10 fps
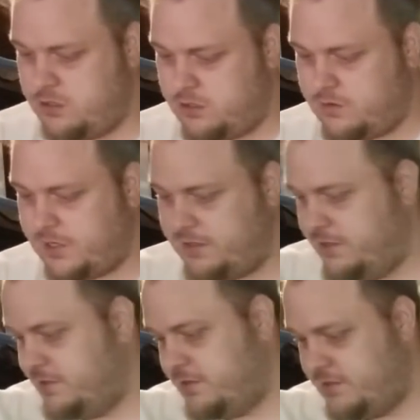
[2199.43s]
Okay, these,
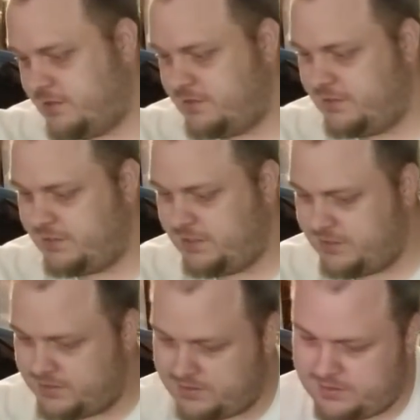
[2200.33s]
are these
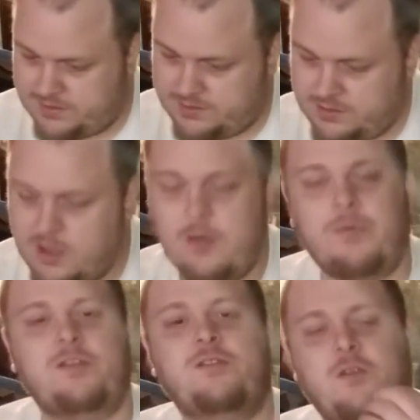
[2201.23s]
nice?
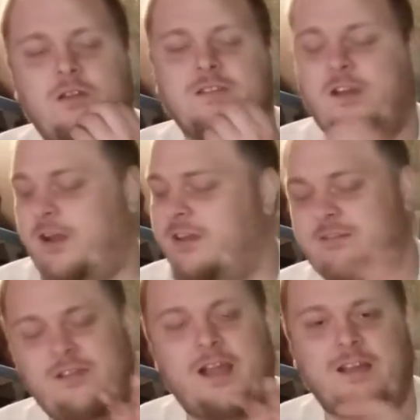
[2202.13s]
But the store, sorry,
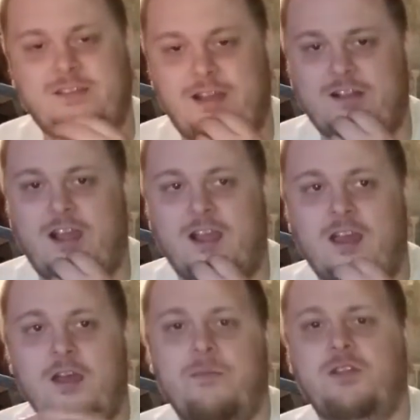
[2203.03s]
I got
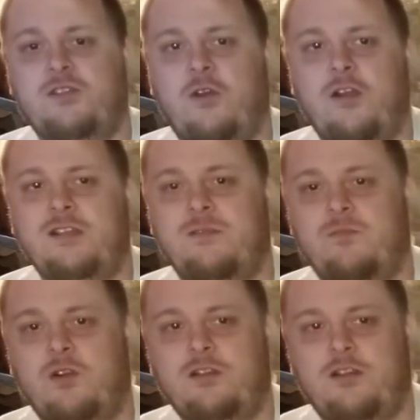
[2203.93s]
sidetracked. But the store is in
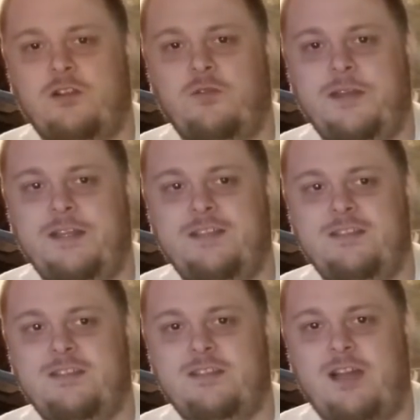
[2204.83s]
Brooklyn or
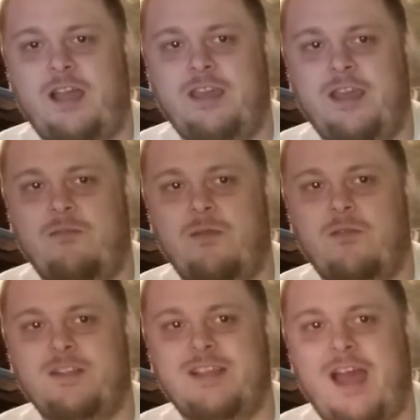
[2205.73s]
Queens, I can't
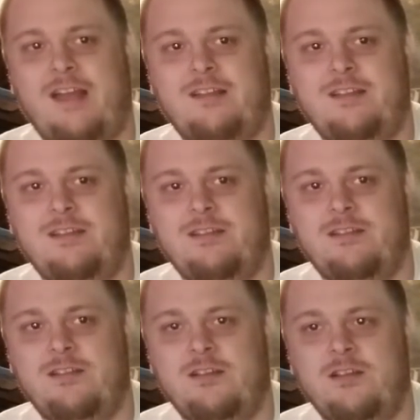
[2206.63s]
remember exactly.
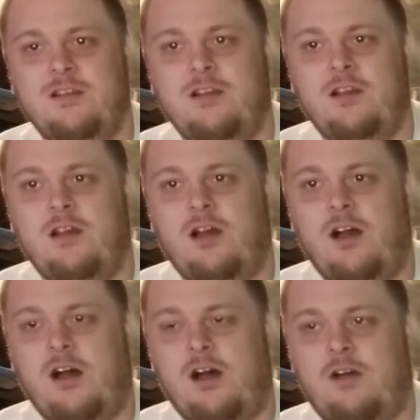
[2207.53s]

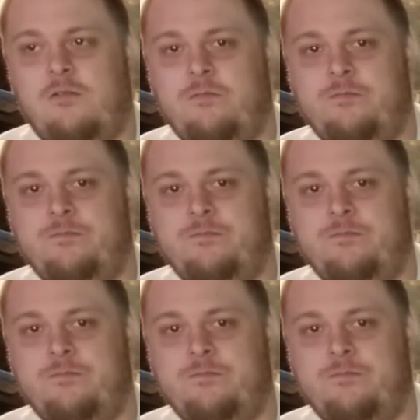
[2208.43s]
Um,